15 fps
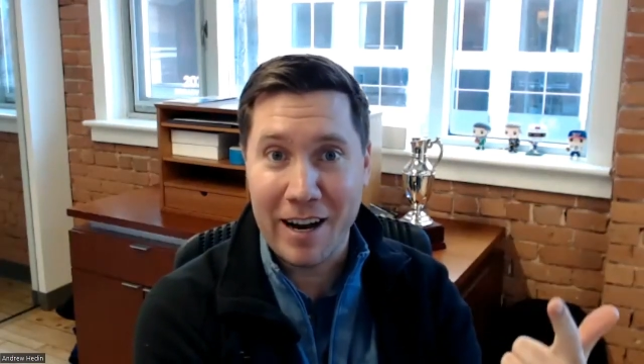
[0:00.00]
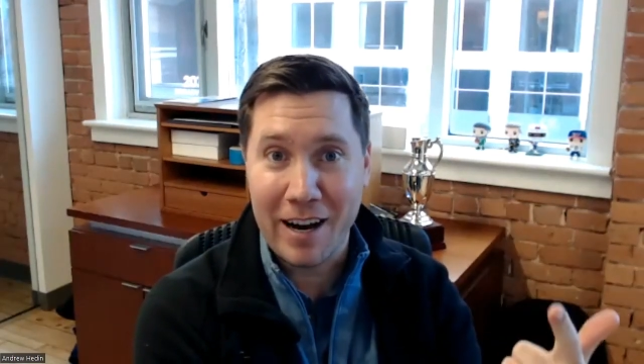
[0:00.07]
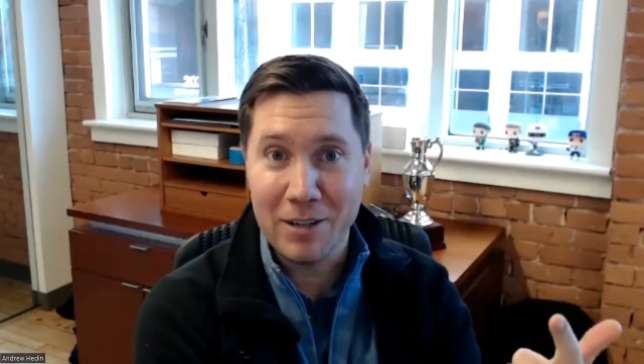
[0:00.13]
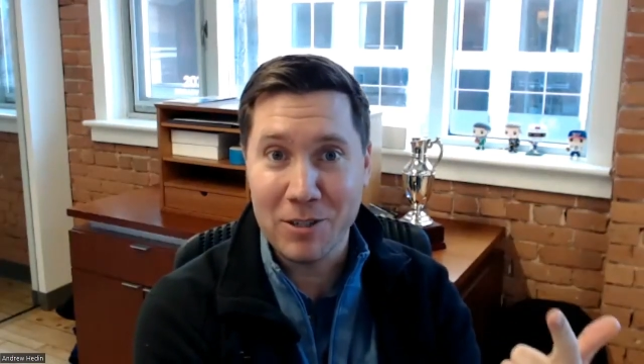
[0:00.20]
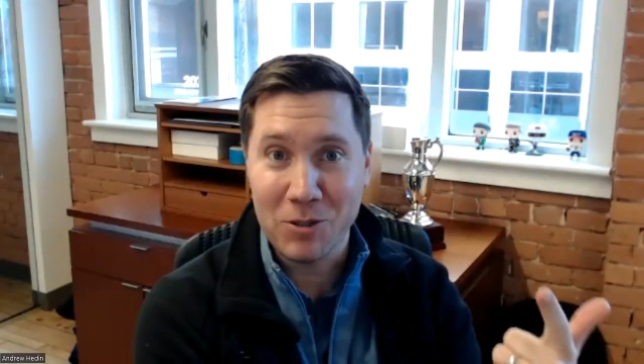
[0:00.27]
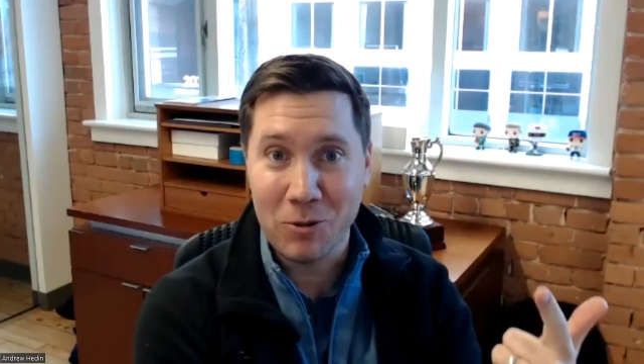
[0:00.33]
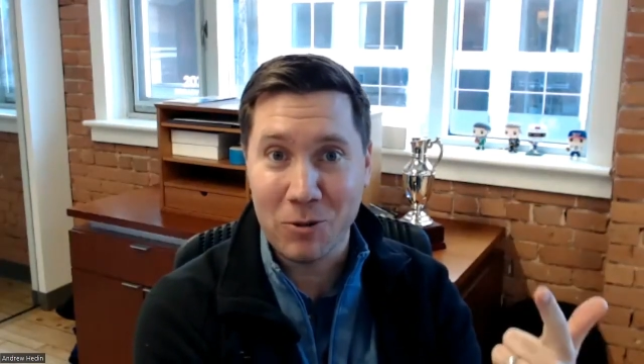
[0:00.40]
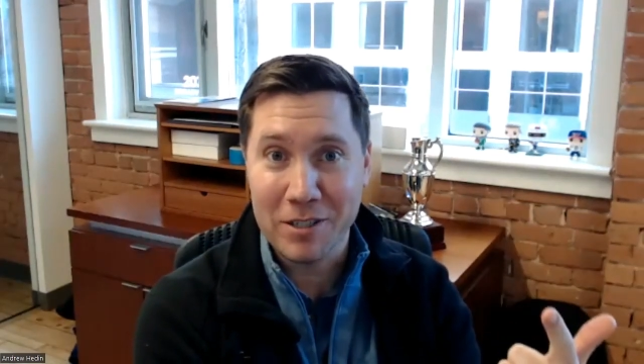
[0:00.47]
how to
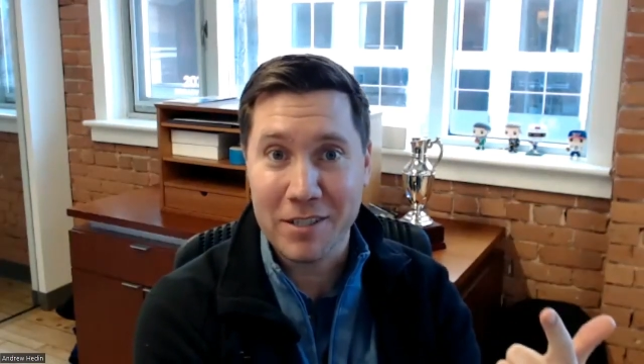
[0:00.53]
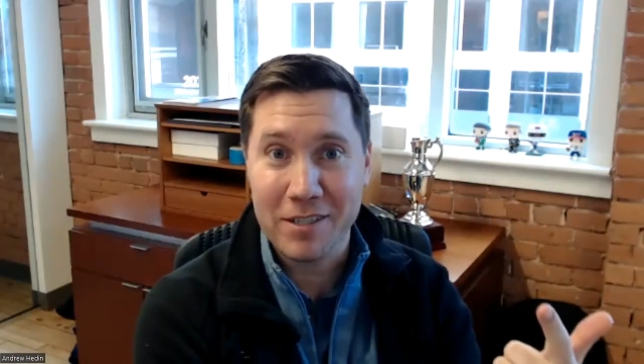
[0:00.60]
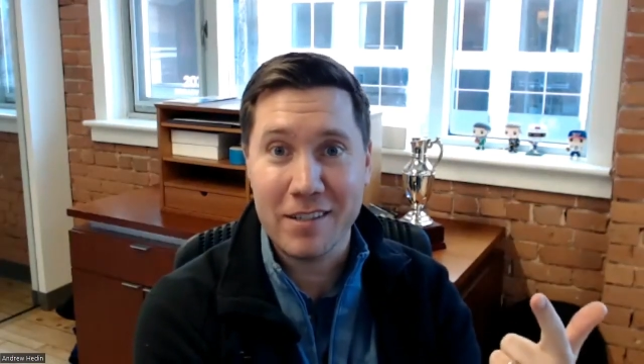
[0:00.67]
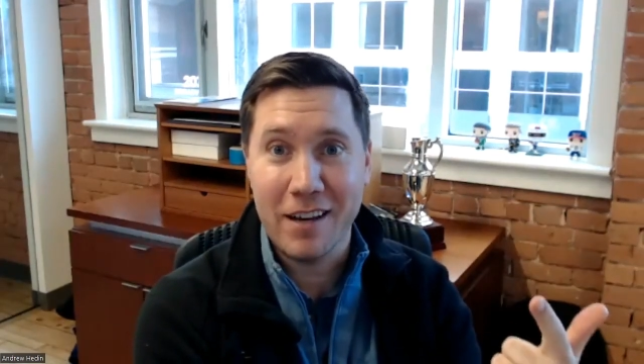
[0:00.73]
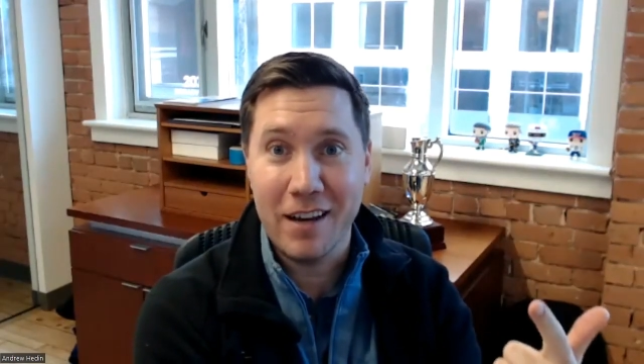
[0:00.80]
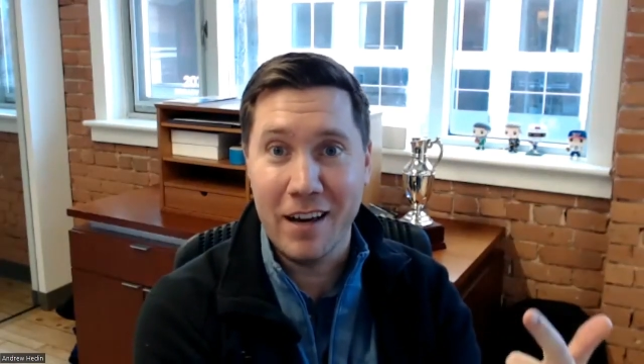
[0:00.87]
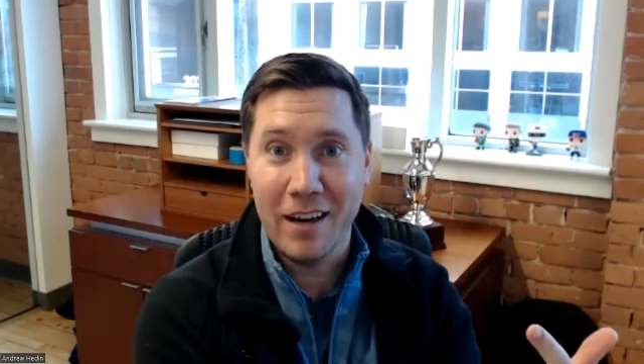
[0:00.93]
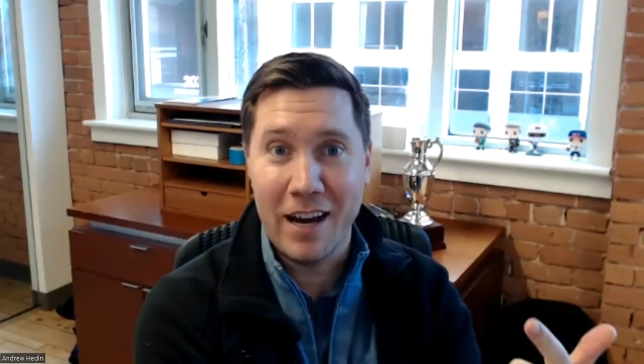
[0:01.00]
source
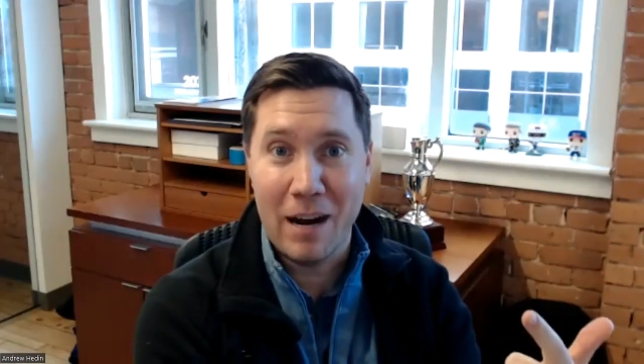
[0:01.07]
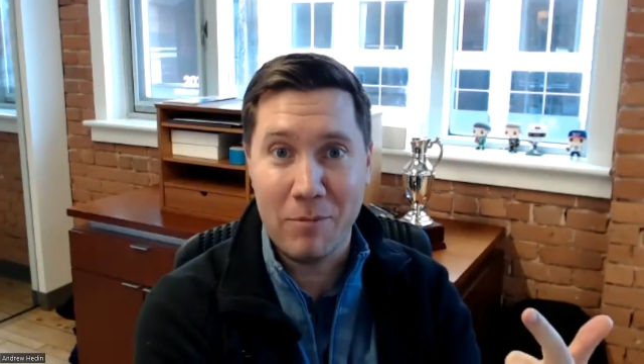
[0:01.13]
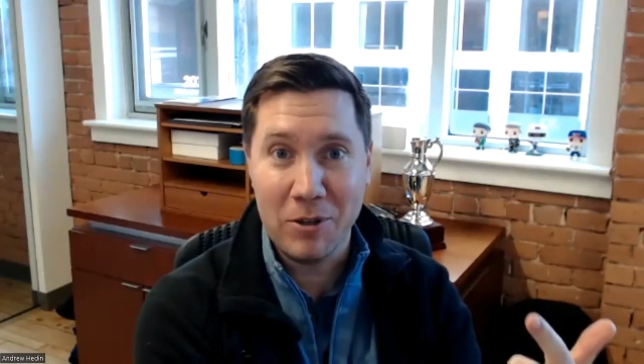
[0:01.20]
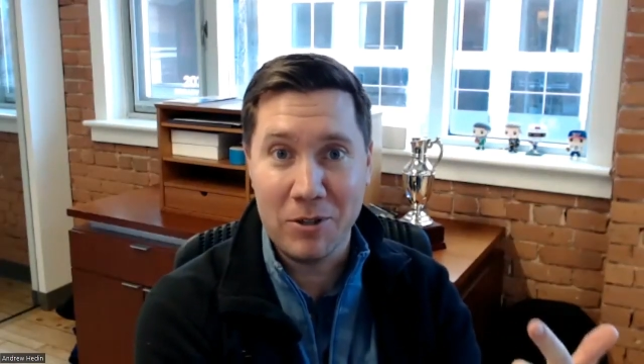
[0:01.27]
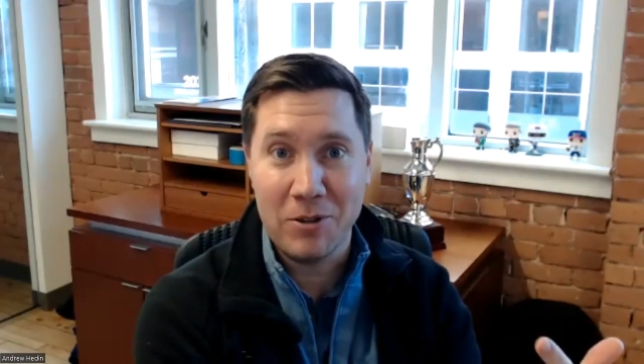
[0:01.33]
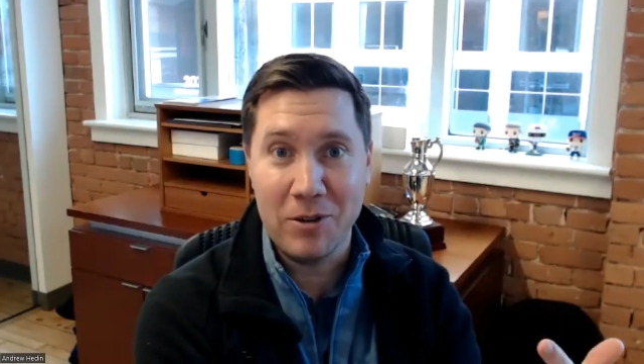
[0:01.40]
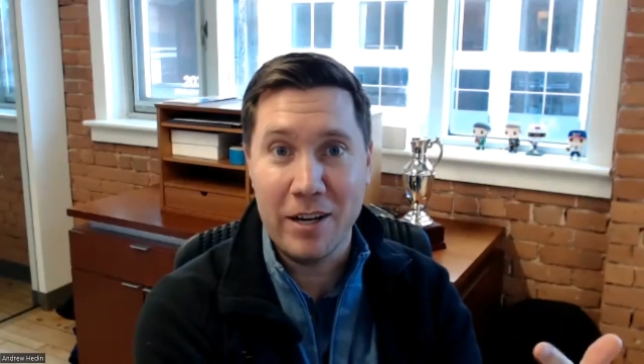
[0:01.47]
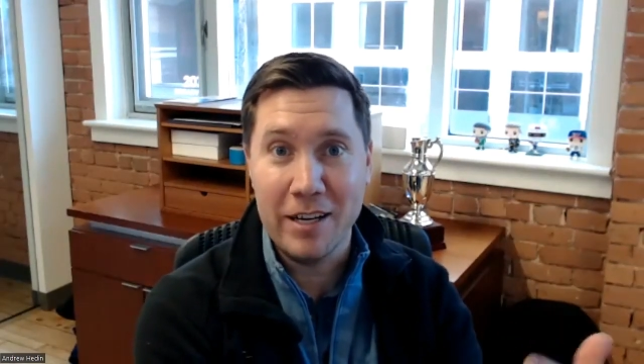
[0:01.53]

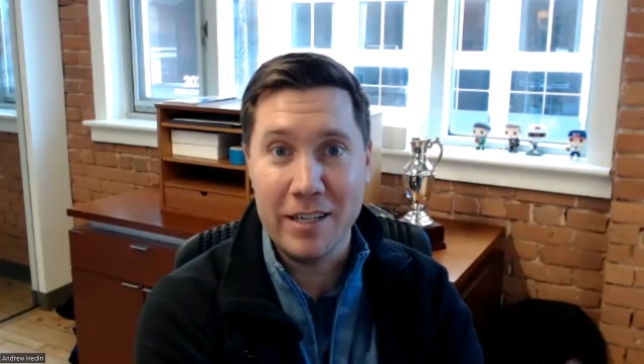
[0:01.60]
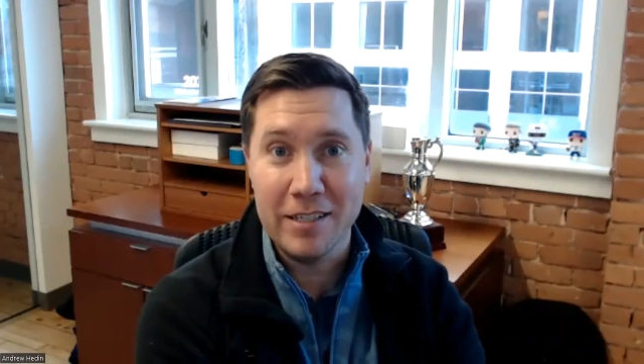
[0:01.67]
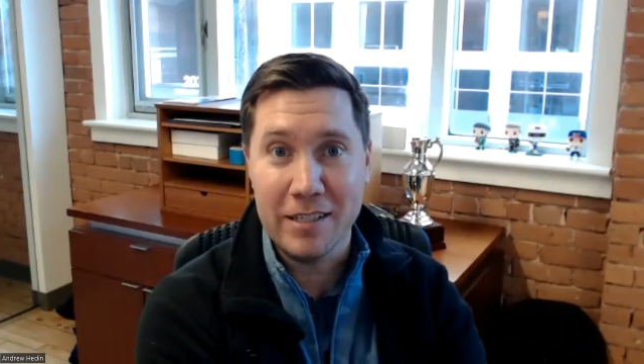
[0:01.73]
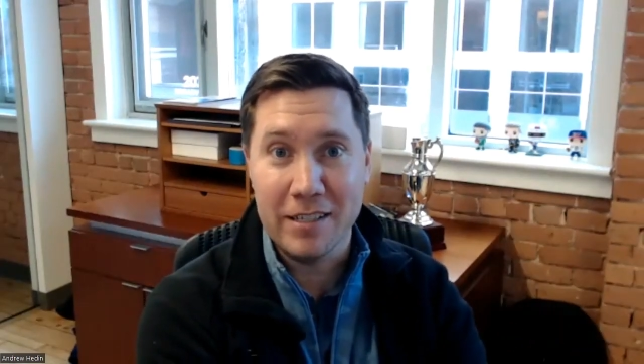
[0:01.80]
opportunities.